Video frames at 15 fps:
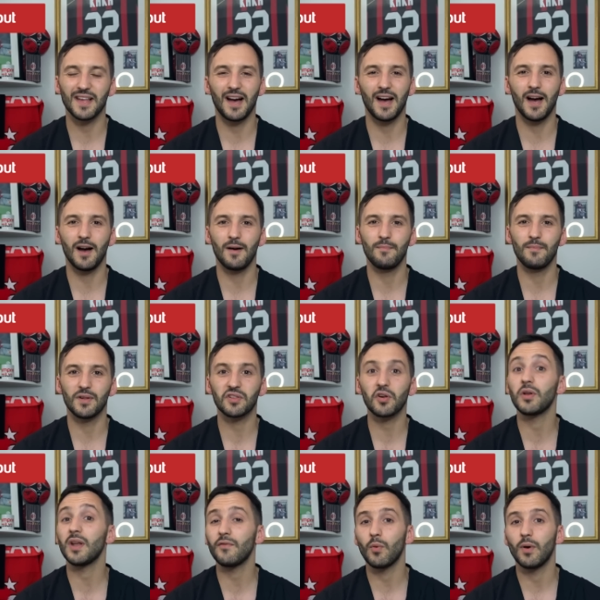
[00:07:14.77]
Um, so
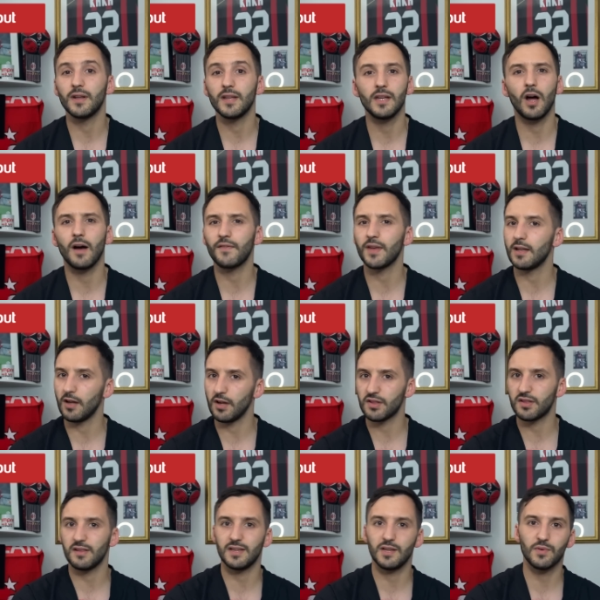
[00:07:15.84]
another one, you know, I think last
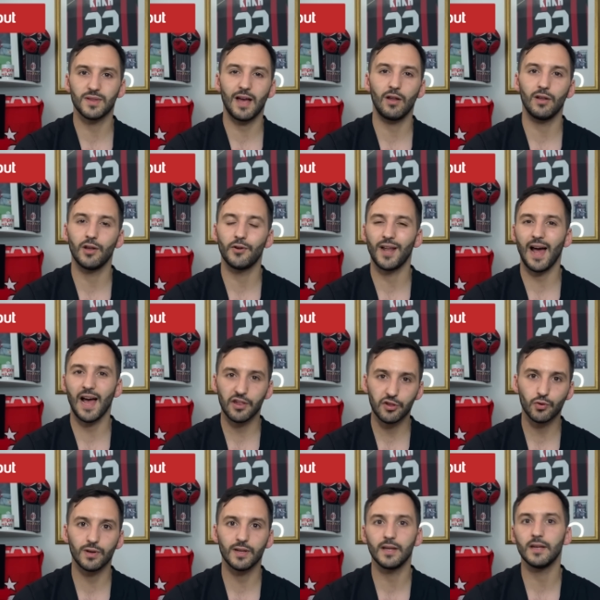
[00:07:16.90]
season he was out on loan at
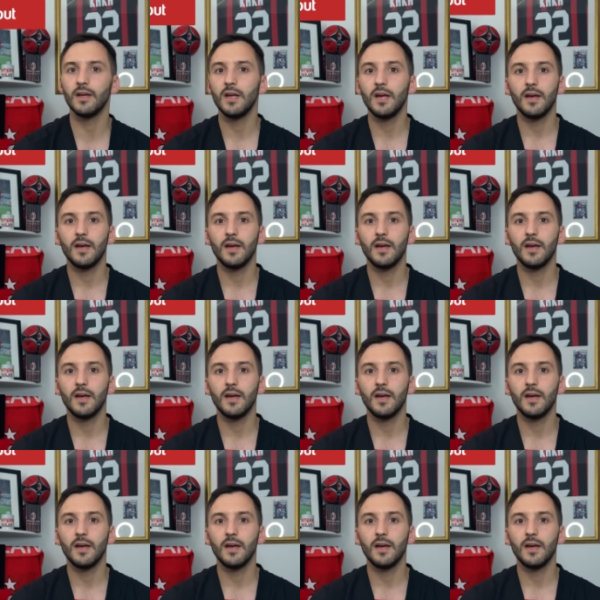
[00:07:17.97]
Ascoli